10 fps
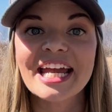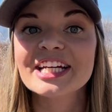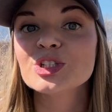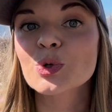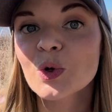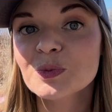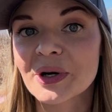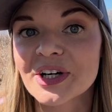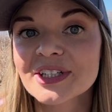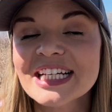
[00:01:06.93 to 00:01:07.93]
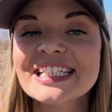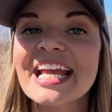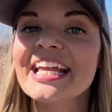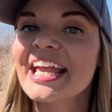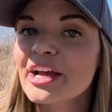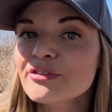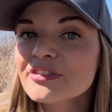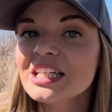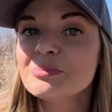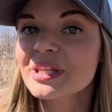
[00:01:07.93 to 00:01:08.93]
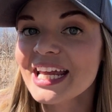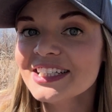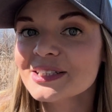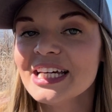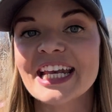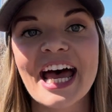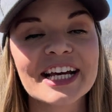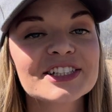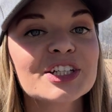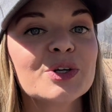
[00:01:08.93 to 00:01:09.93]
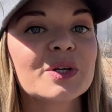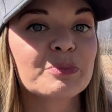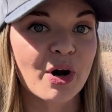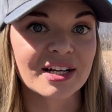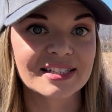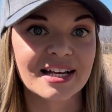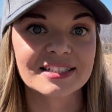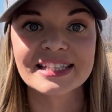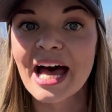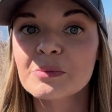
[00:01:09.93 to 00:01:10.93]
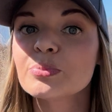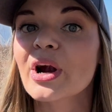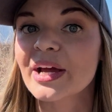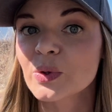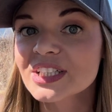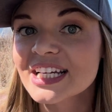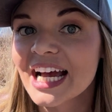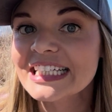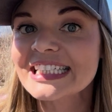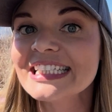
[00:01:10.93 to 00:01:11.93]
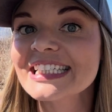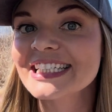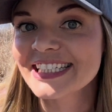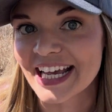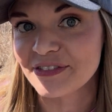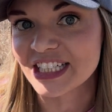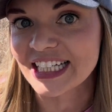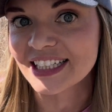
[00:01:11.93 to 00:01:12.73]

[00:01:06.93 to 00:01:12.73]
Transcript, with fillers: A controlled burn is a carefully planned and executed process that prioritizes safety.